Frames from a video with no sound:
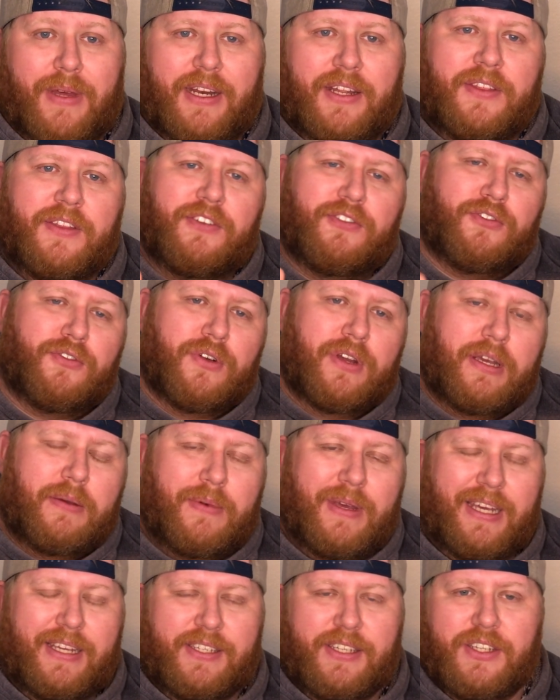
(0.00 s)
And in this dream,
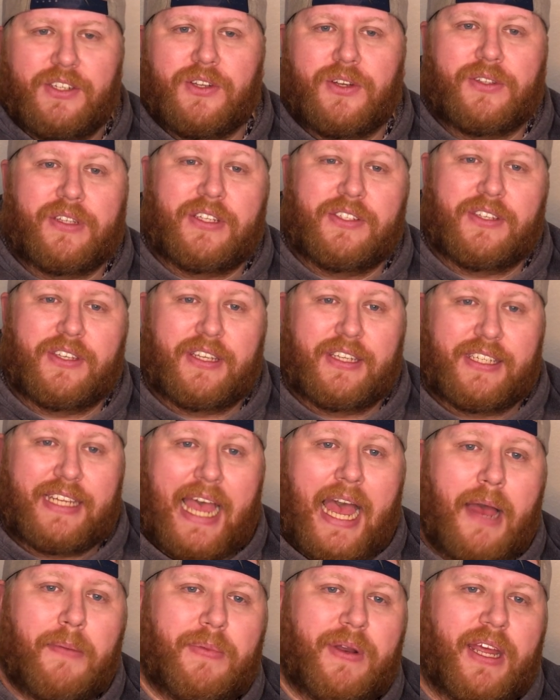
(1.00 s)
he sees all these things
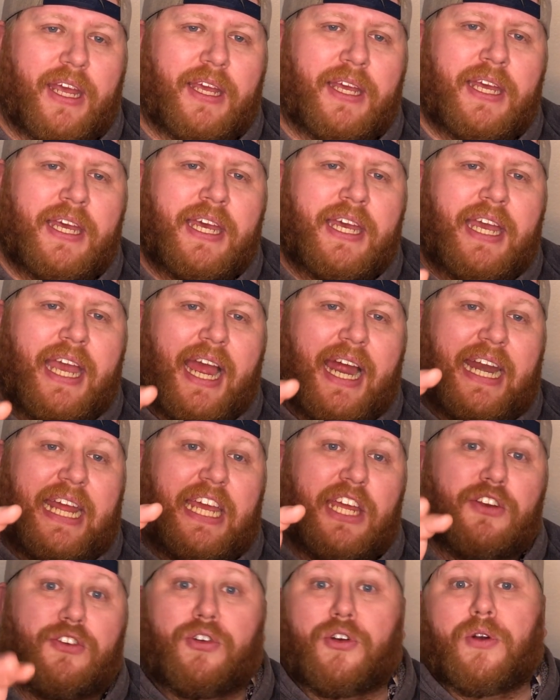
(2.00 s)
happening, and
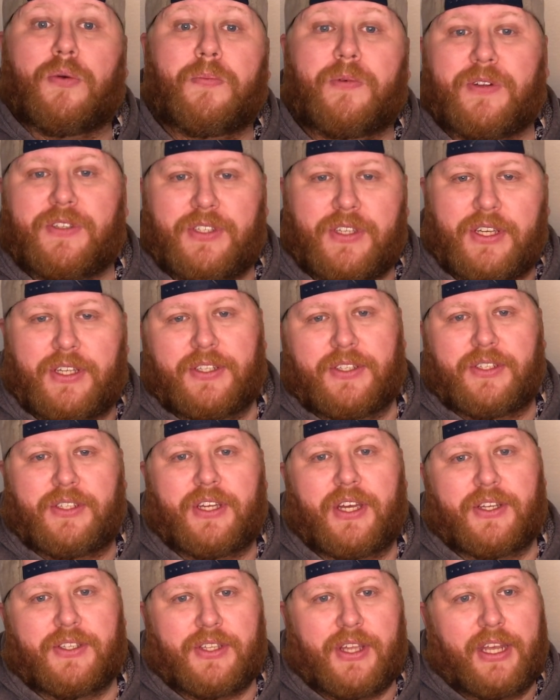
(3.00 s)
he interprets it and
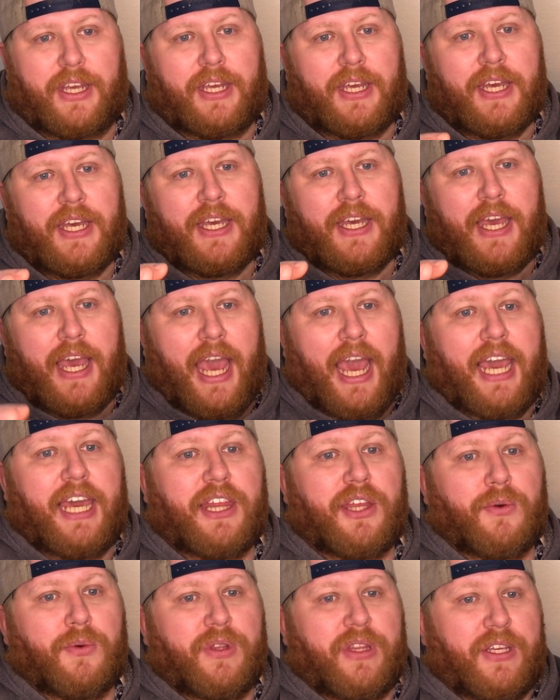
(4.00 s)
says, like, hey,
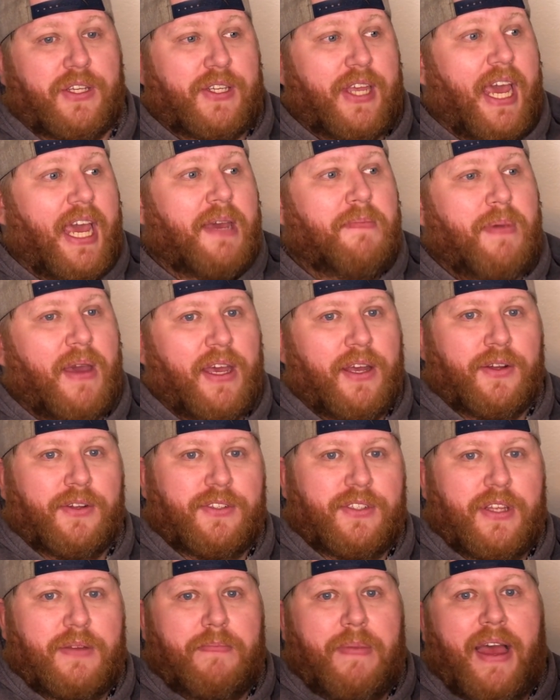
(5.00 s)
there were these hay
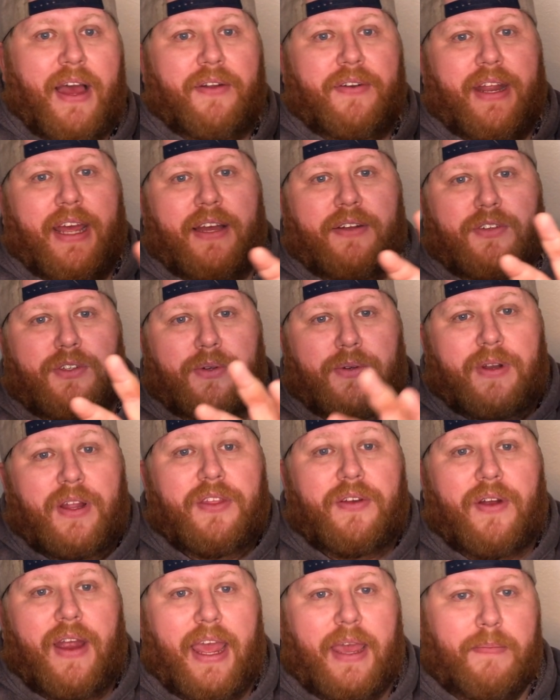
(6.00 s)
bales that bowed down to
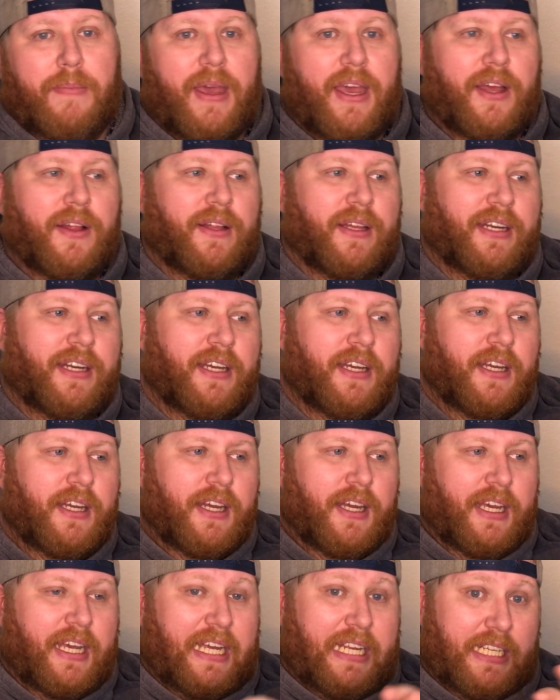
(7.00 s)
another hay bale. And
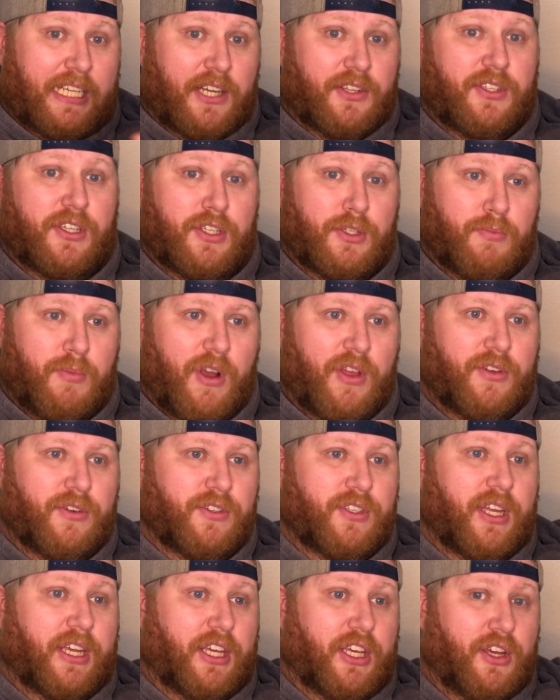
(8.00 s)
he tells his
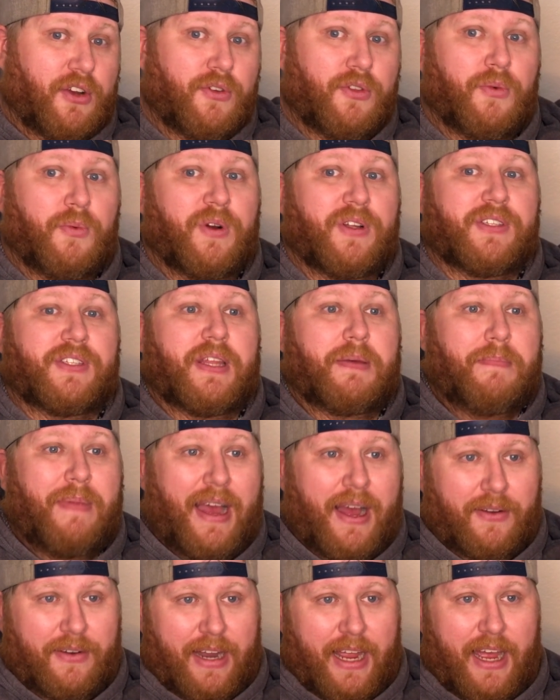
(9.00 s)
brothers, like, you're the ones that
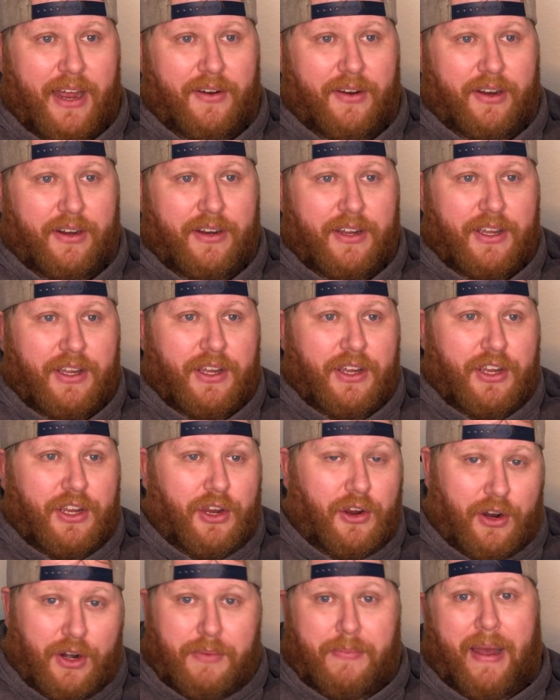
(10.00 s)
bowed down, and
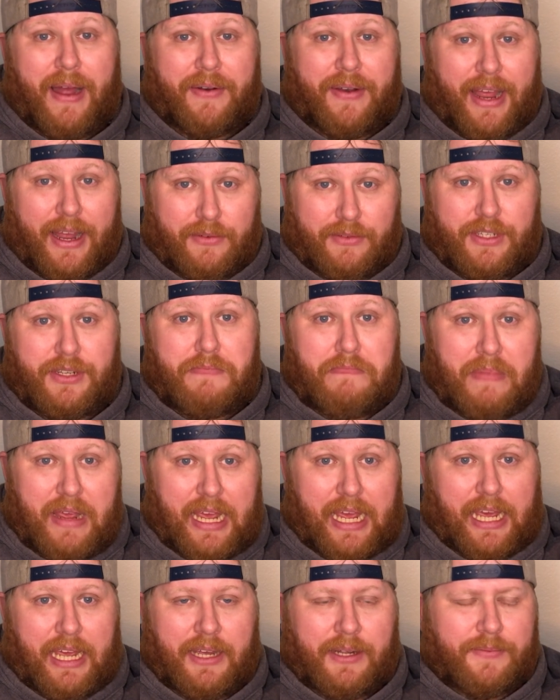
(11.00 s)
you're going to bow down to
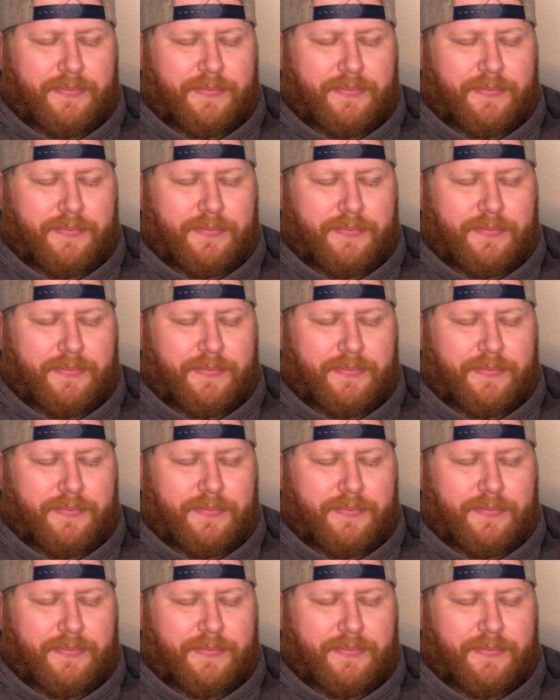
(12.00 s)
me.